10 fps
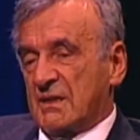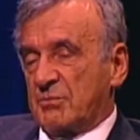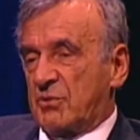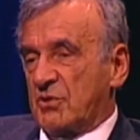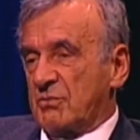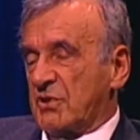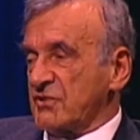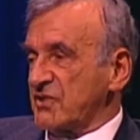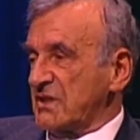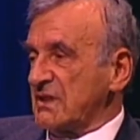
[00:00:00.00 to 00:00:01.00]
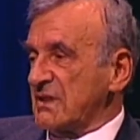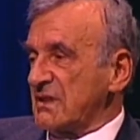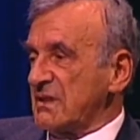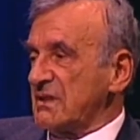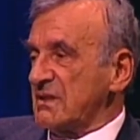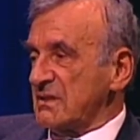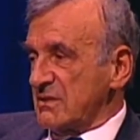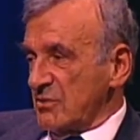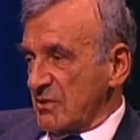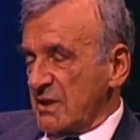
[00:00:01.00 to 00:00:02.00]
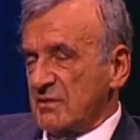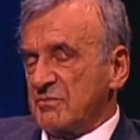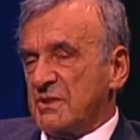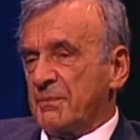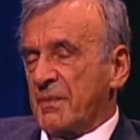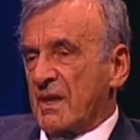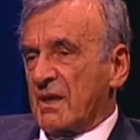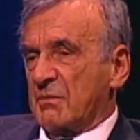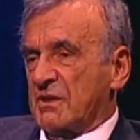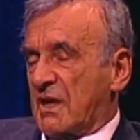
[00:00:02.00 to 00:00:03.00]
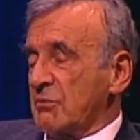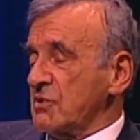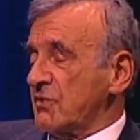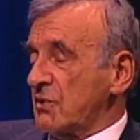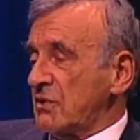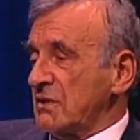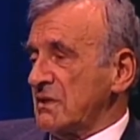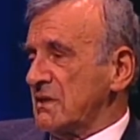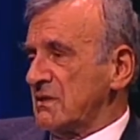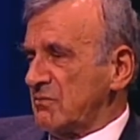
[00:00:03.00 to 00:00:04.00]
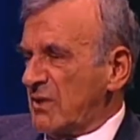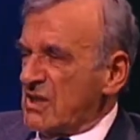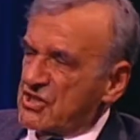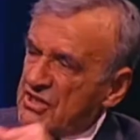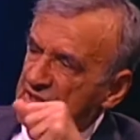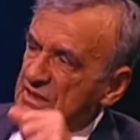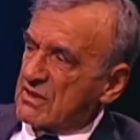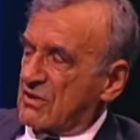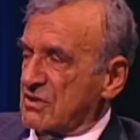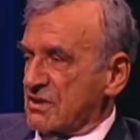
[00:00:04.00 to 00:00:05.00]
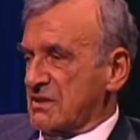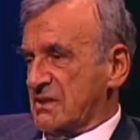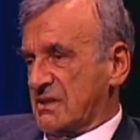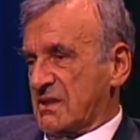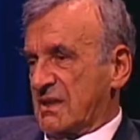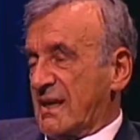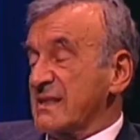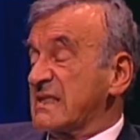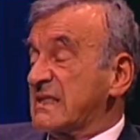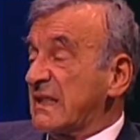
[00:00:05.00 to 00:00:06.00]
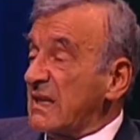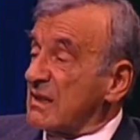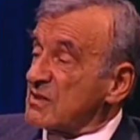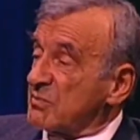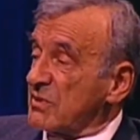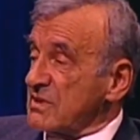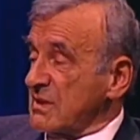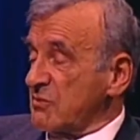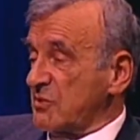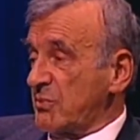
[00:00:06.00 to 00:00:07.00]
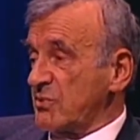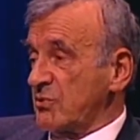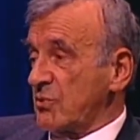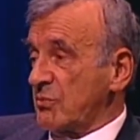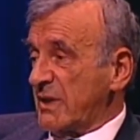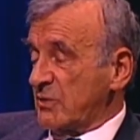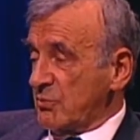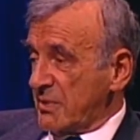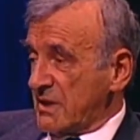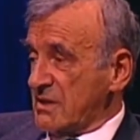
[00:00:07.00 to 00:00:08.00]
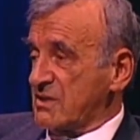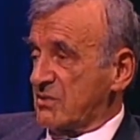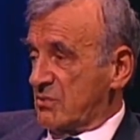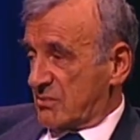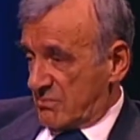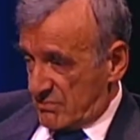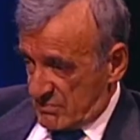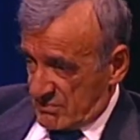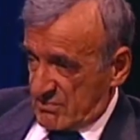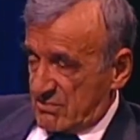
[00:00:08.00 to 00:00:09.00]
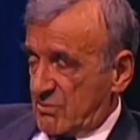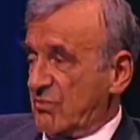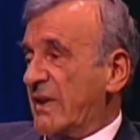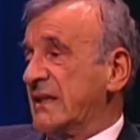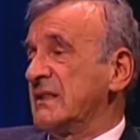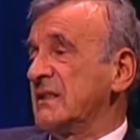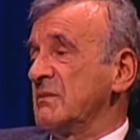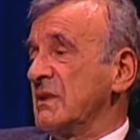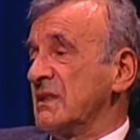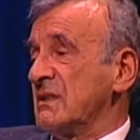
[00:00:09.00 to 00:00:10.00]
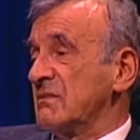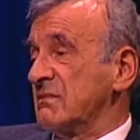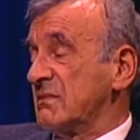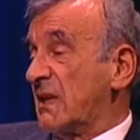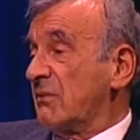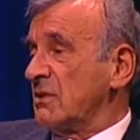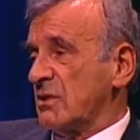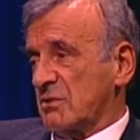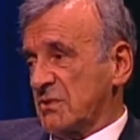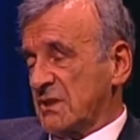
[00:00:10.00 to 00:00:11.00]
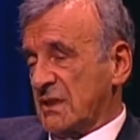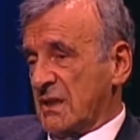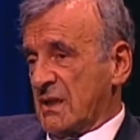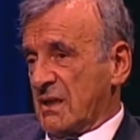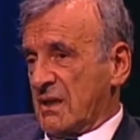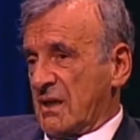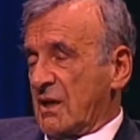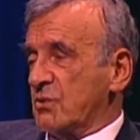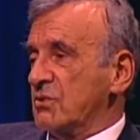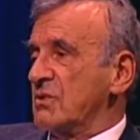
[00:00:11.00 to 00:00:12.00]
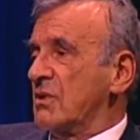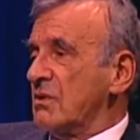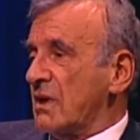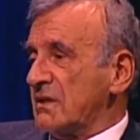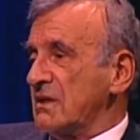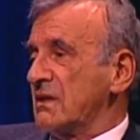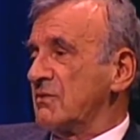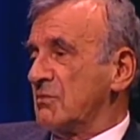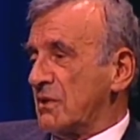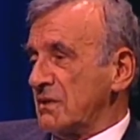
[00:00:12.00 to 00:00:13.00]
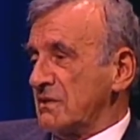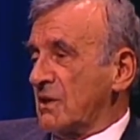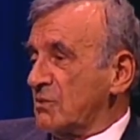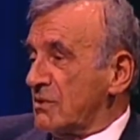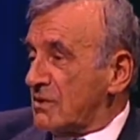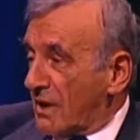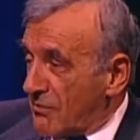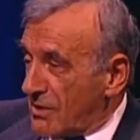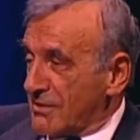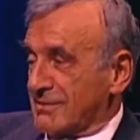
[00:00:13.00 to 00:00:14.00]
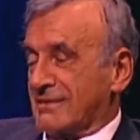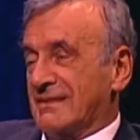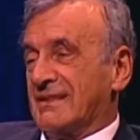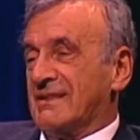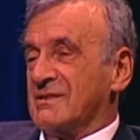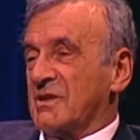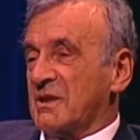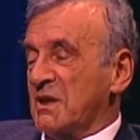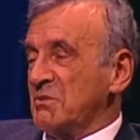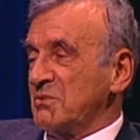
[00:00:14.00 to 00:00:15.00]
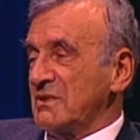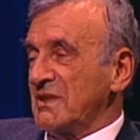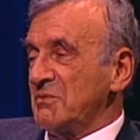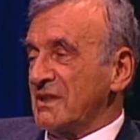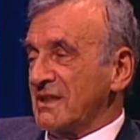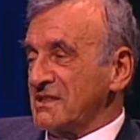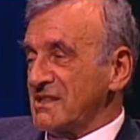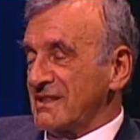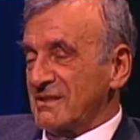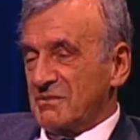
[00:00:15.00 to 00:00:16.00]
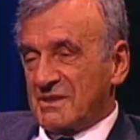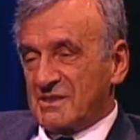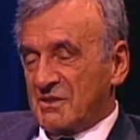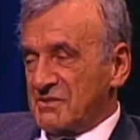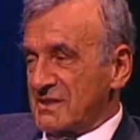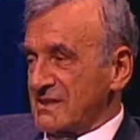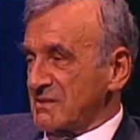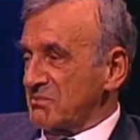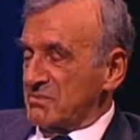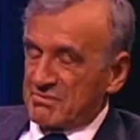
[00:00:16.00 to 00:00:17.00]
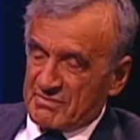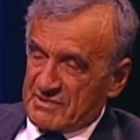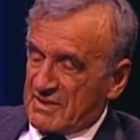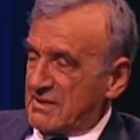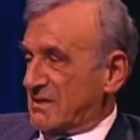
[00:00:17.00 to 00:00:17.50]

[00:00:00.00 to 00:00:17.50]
Paul Bronstein, and he took care of me. But I was for a whole year in wheelchair, crutches. As a stateless person, I was supposed to go back to Paris to validate my travel document. I couldn't go. I didn't have the money, and I couldn't travel. So I came to the immigration, and the immigration officers said,